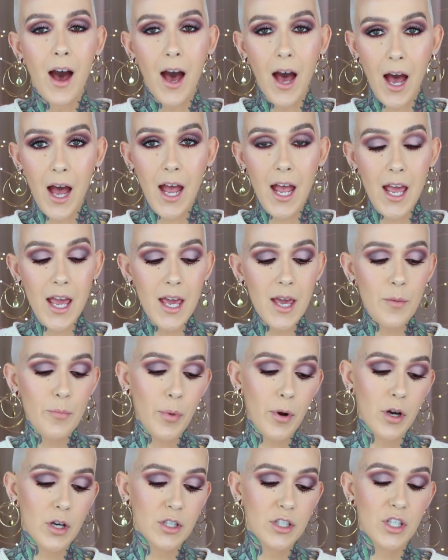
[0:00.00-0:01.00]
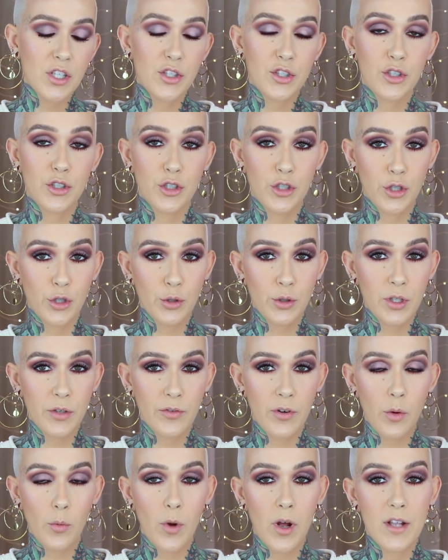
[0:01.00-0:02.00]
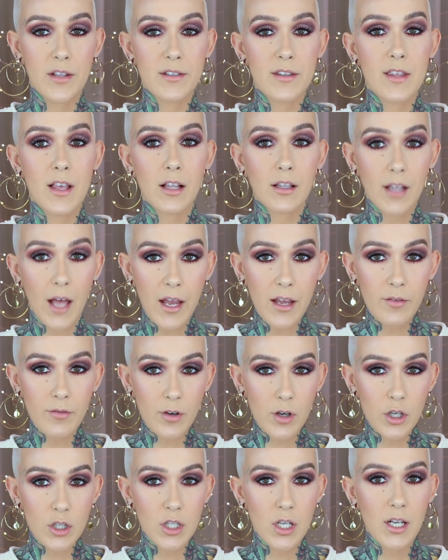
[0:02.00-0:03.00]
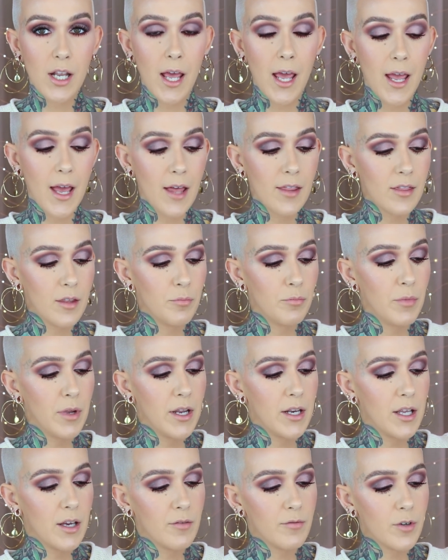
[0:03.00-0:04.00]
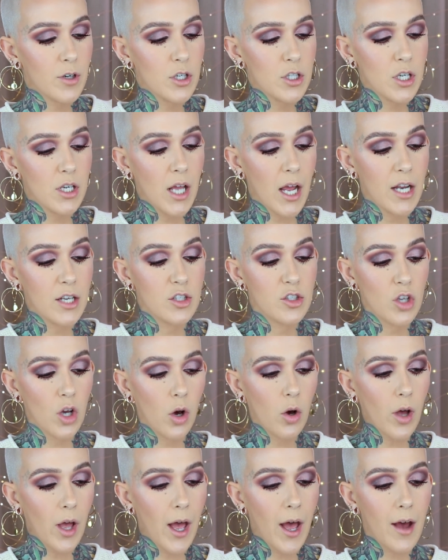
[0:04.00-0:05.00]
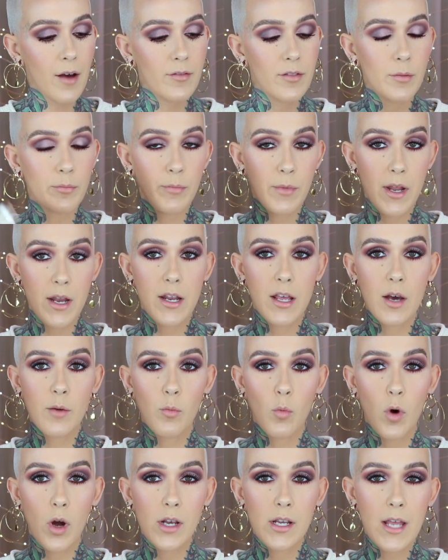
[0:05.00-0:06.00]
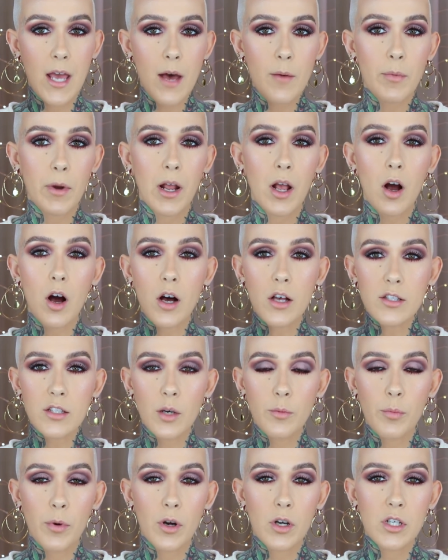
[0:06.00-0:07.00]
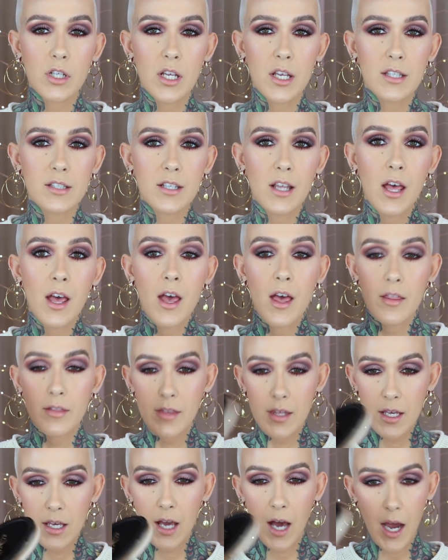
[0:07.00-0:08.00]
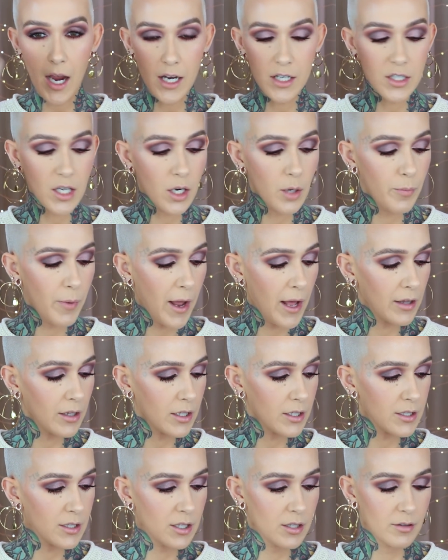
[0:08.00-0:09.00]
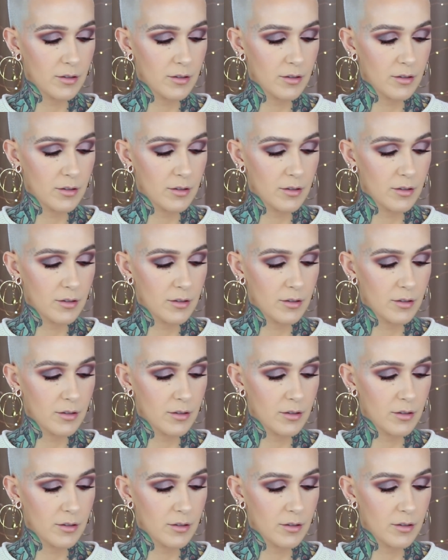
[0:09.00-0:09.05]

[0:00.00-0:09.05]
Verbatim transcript: I purchased two different ones, the light version and the medium version. I don't have the medium one yet, but I also purchased the eyeshadow palette.